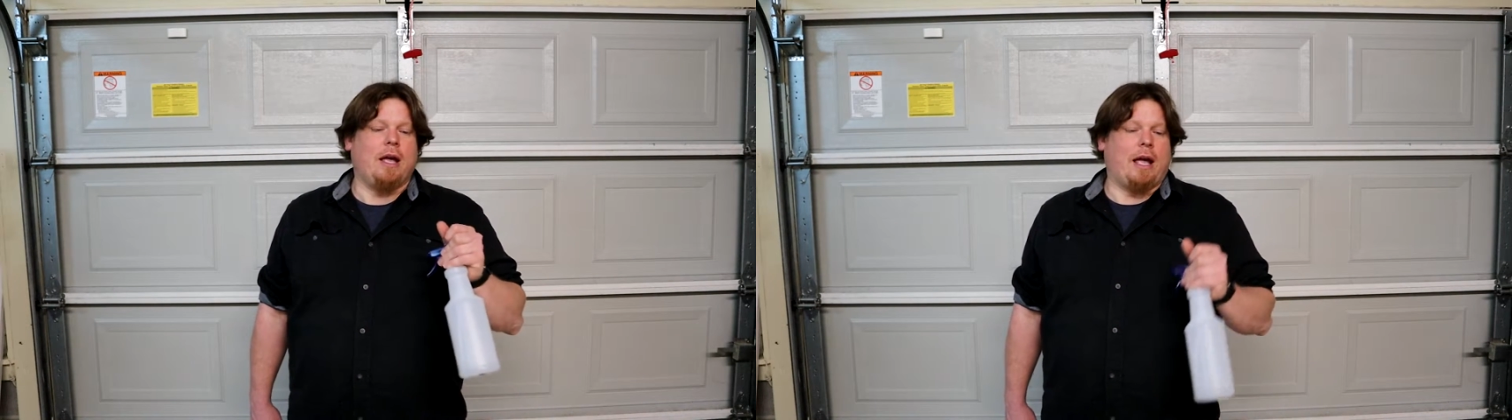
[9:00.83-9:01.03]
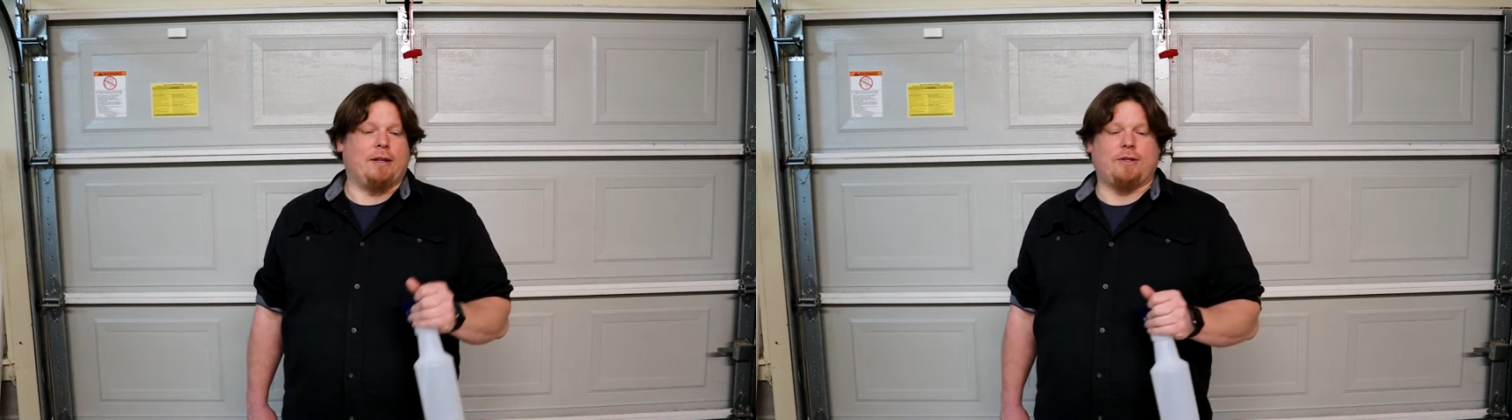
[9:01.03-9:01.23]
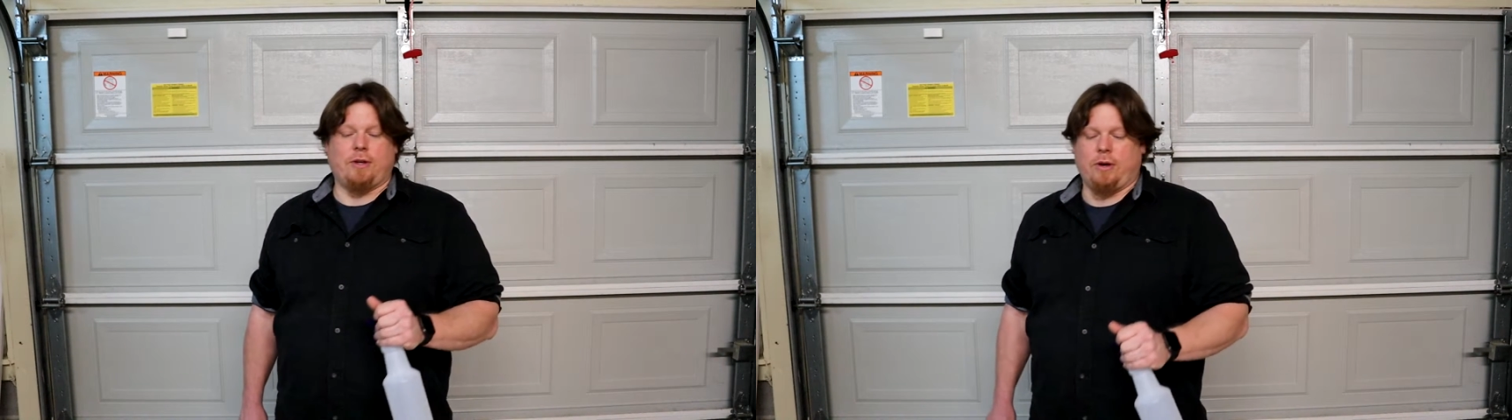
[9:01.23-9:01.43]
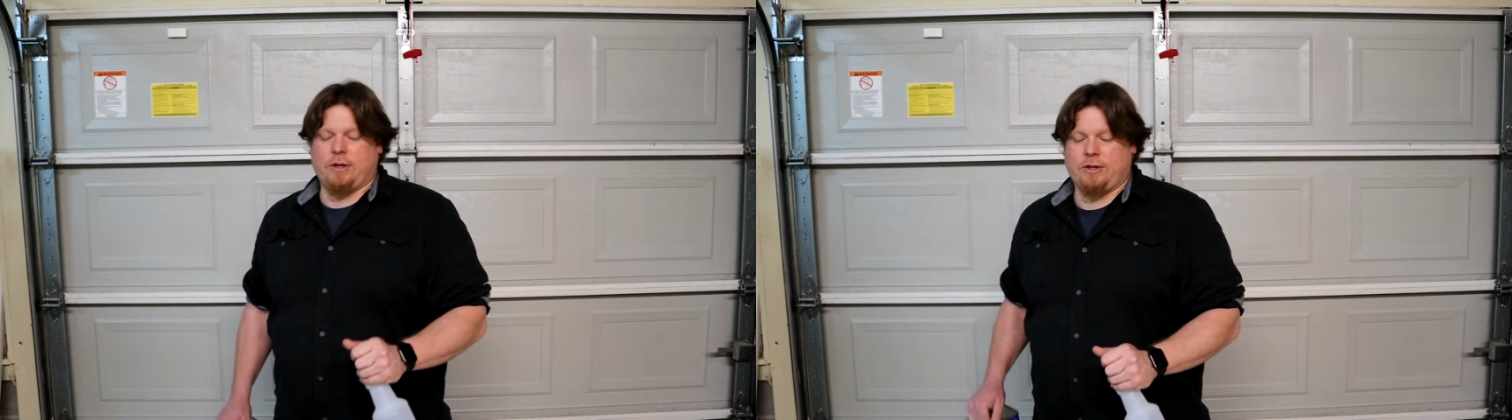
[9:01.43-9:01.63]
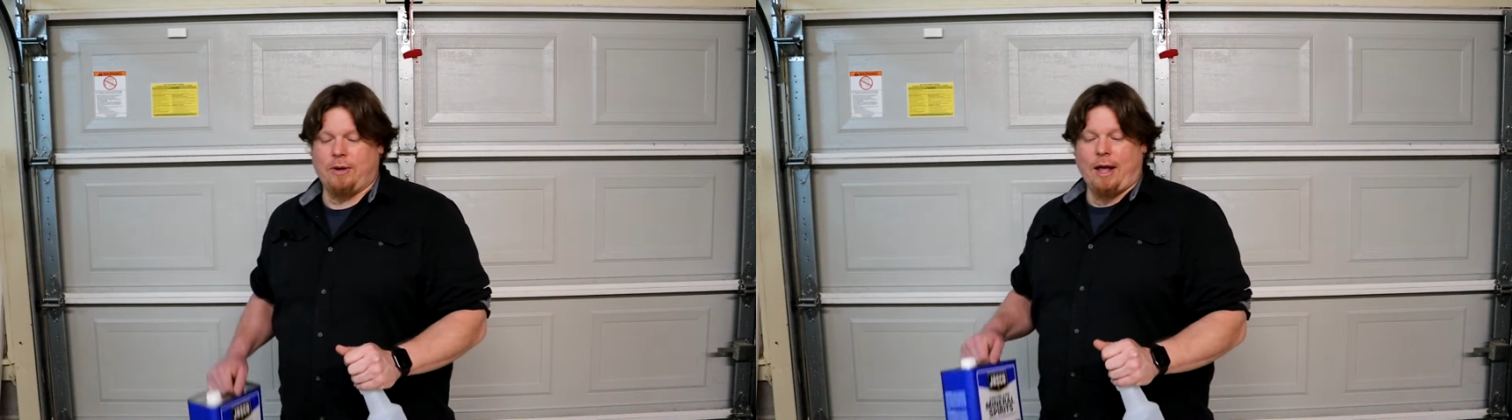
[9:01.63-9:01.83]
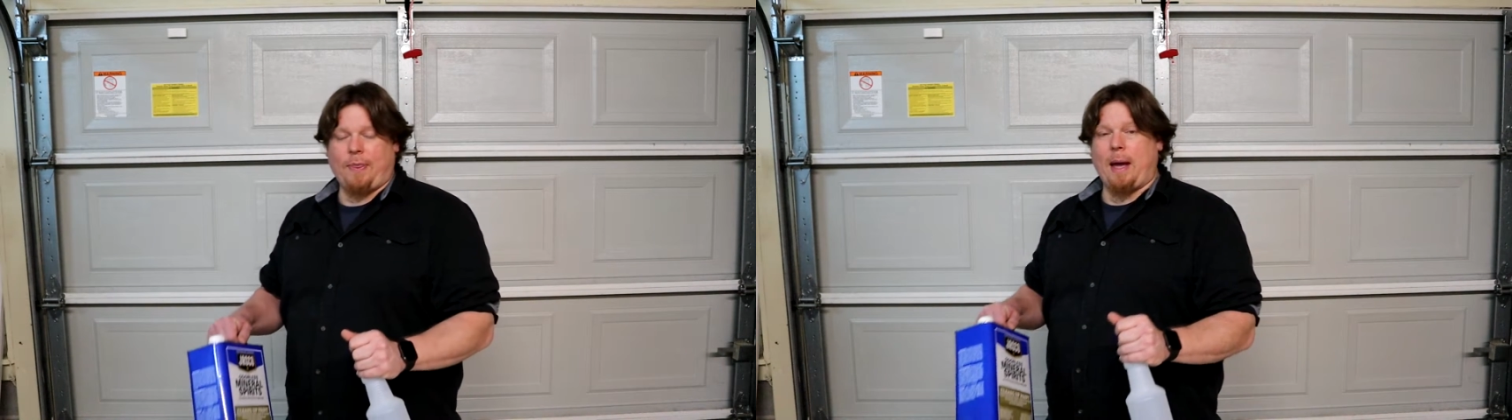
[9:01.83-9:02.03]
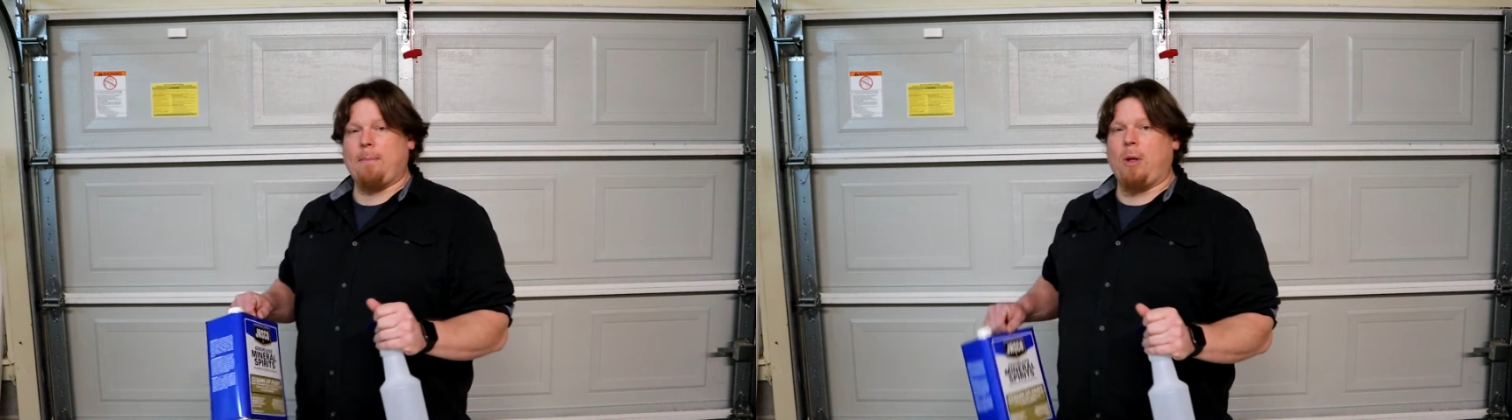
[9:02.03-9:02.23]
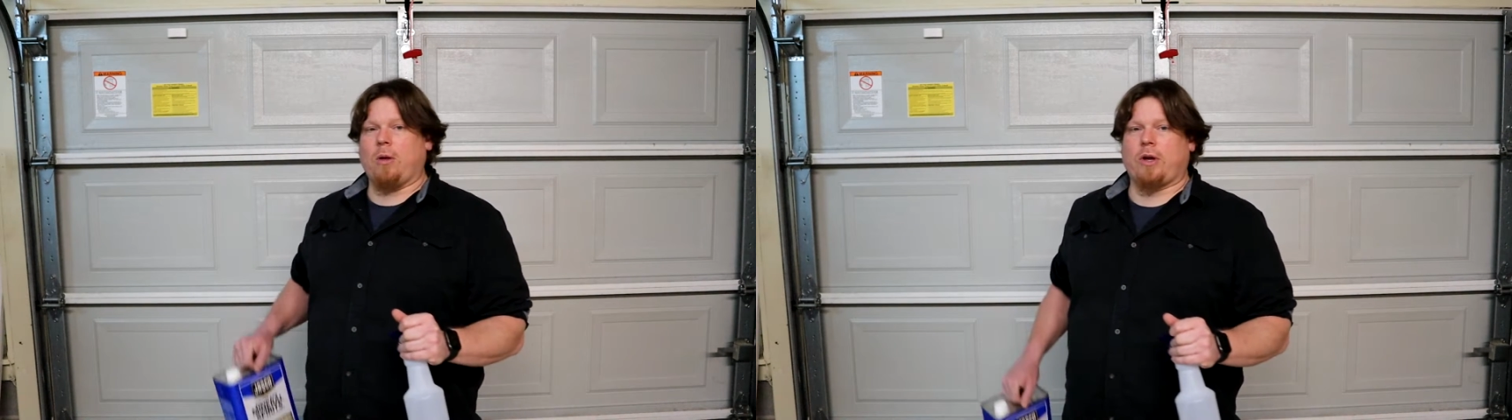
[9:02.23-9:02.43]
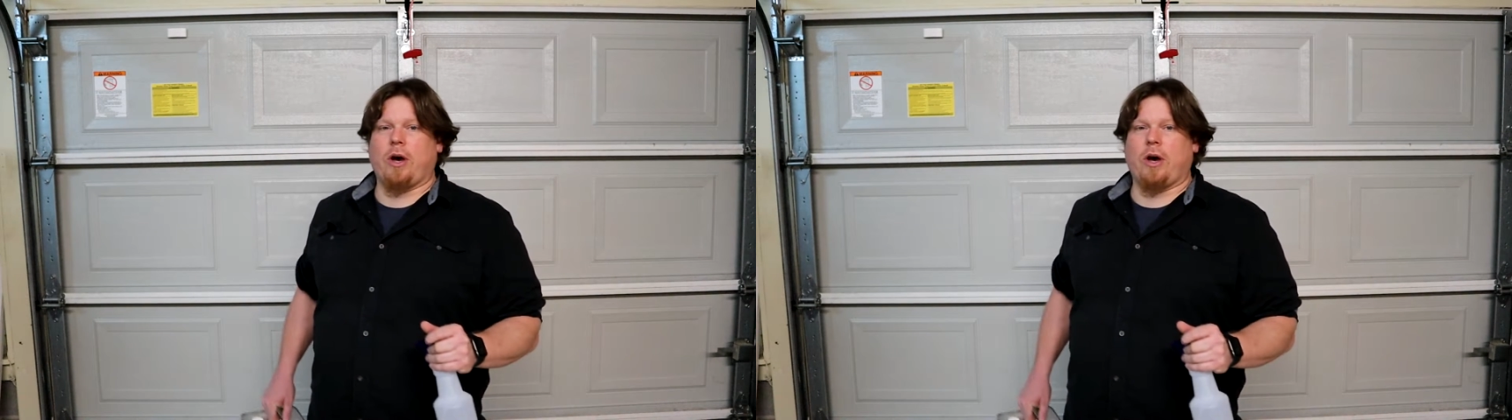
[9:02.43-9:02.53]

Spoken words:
And as soon as you let that bolt